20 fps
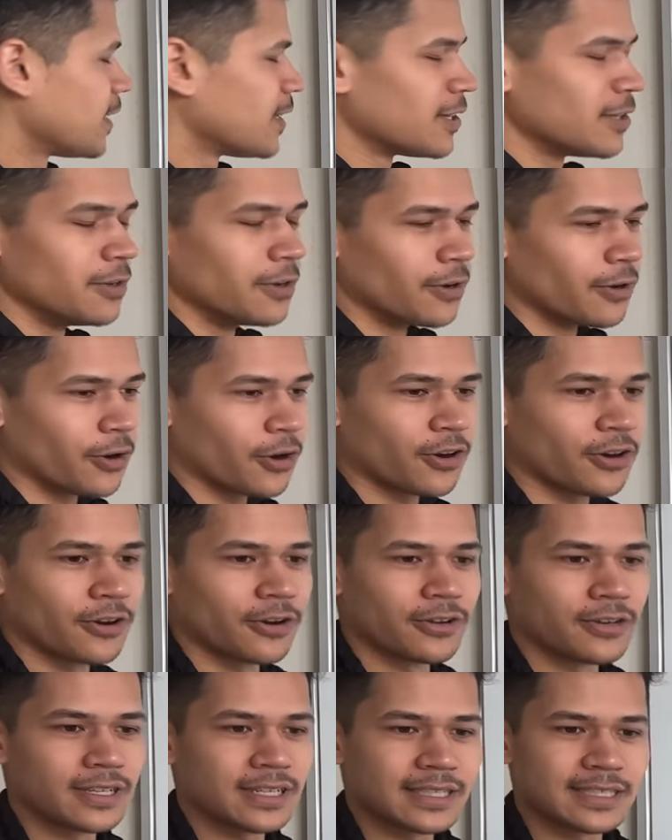you know,
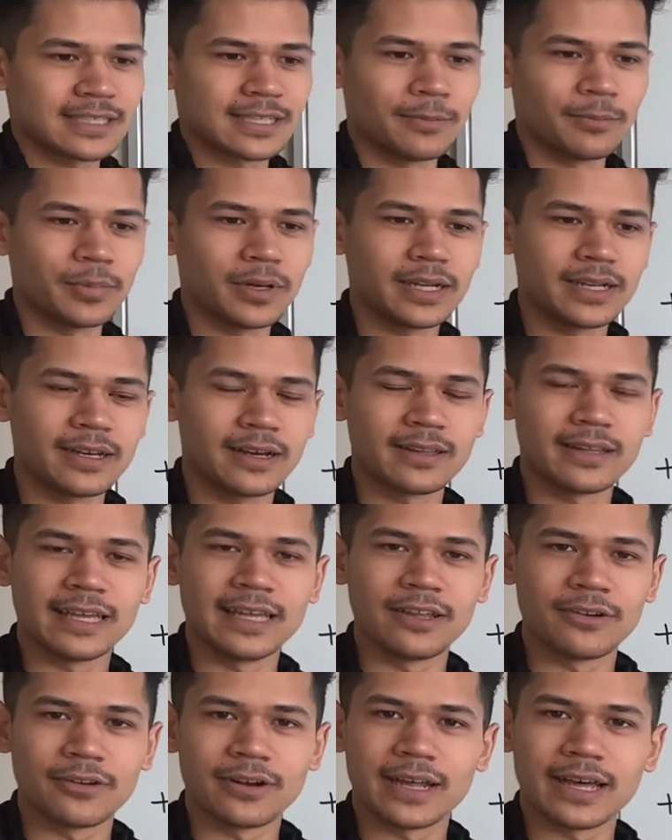heard somebody on the
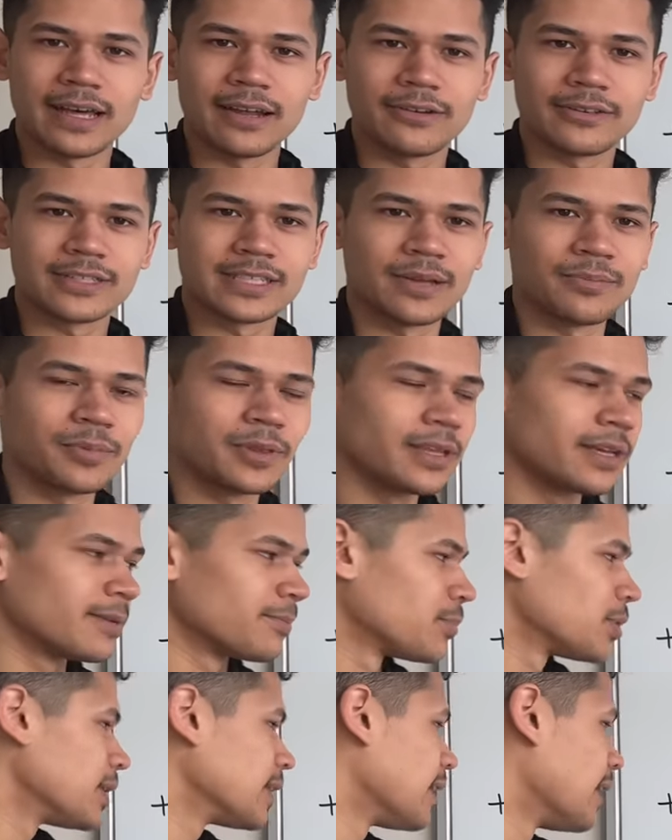internet or something
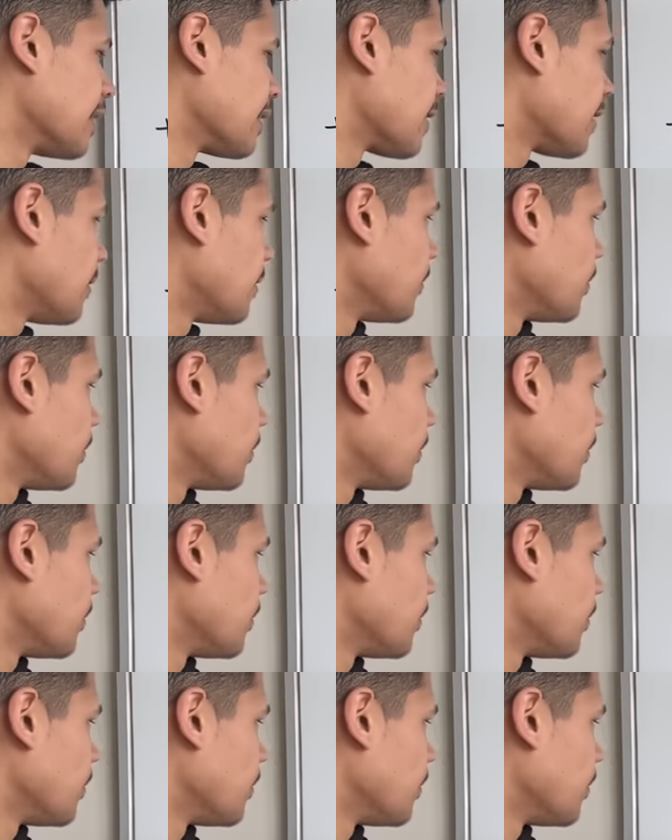be like,